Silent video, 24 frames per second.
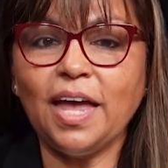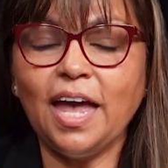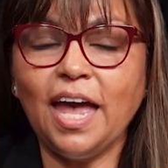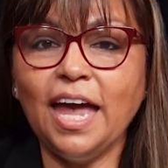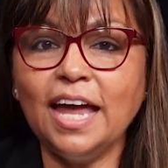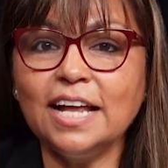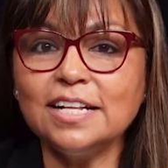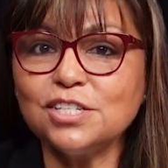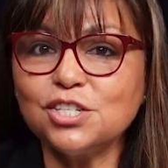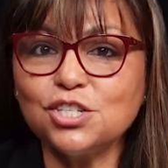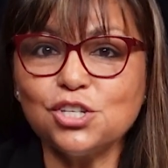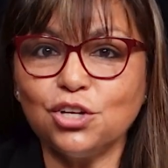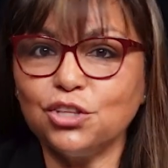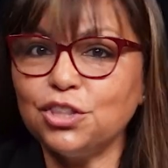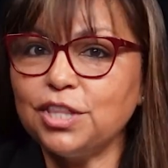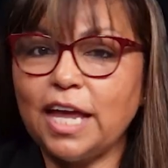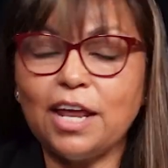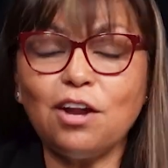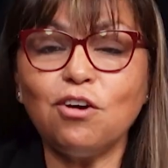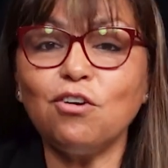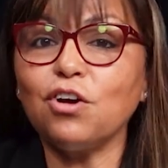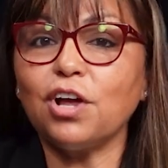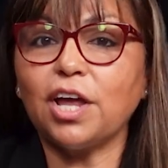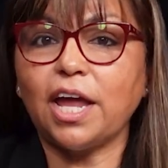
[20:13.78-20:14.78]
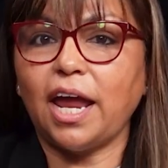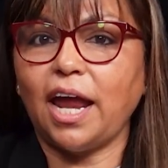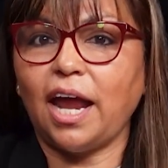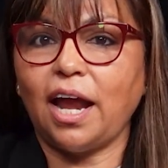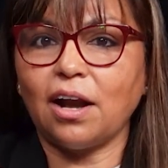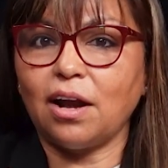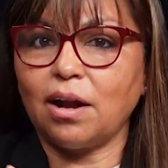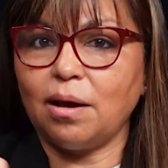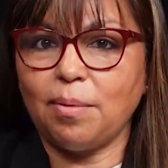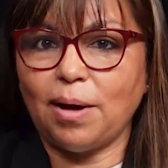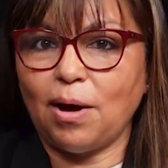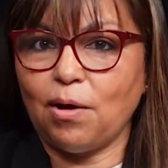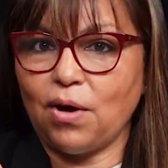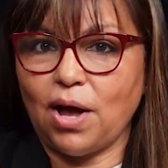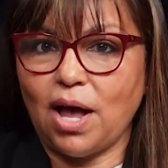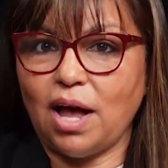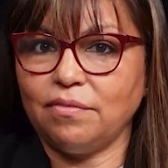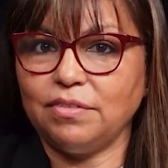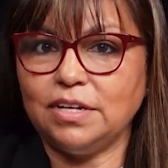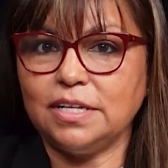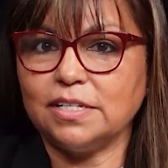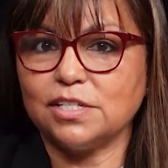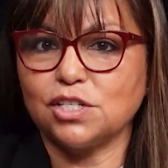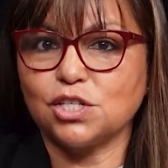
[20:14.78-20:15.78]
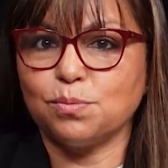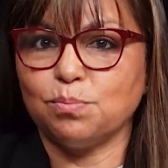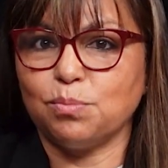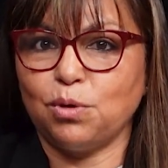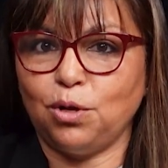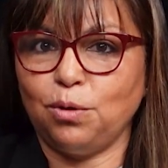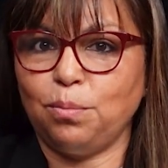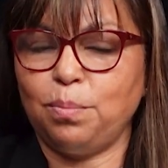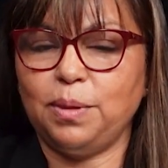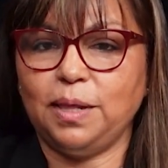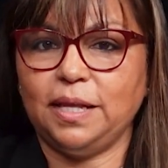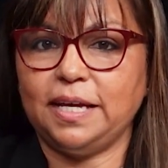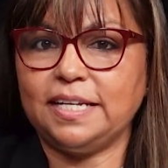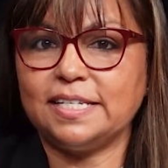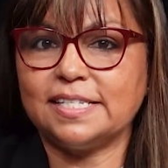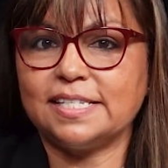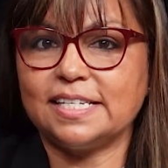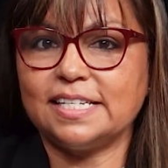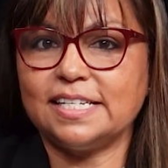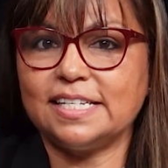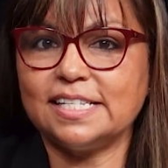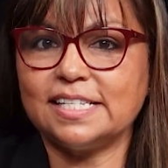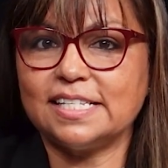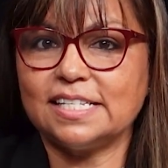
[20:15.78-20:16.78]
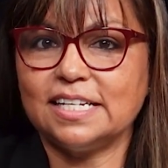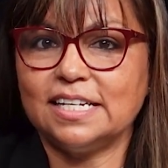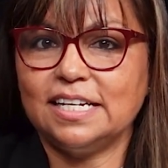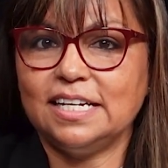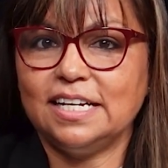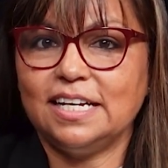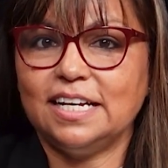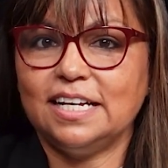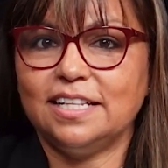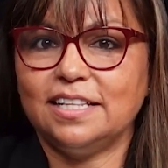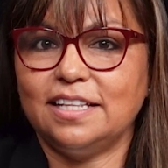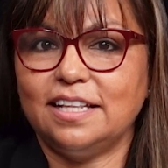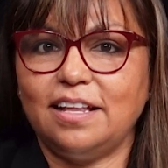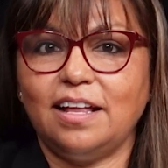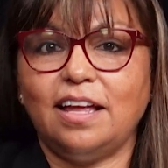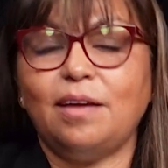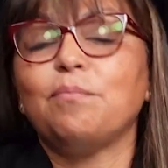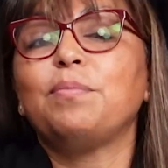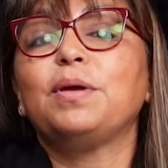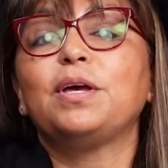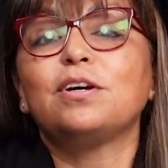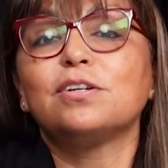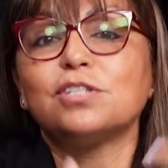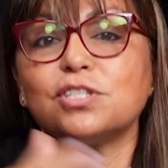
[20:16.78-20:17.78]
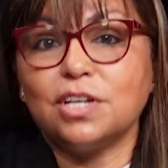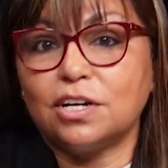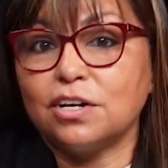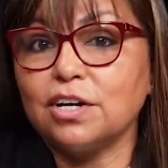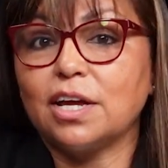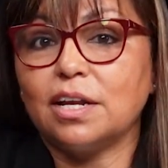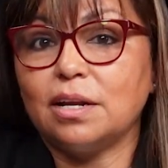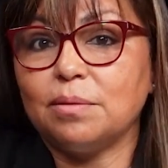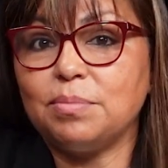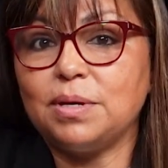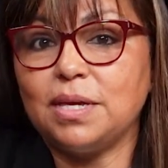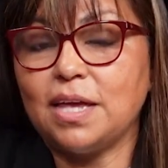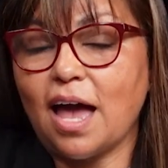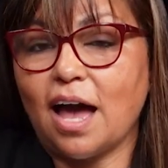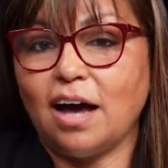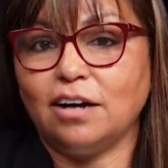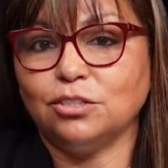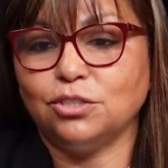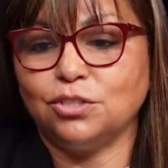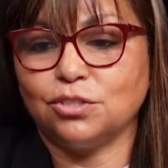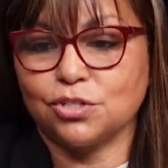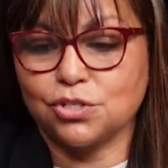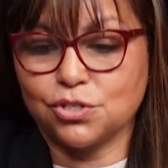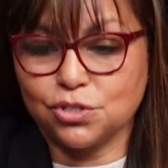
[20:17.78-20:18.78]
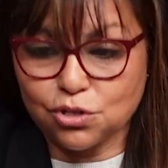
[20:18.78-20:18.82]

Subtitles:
And so they don't care about having small places because they're going to be outdoors.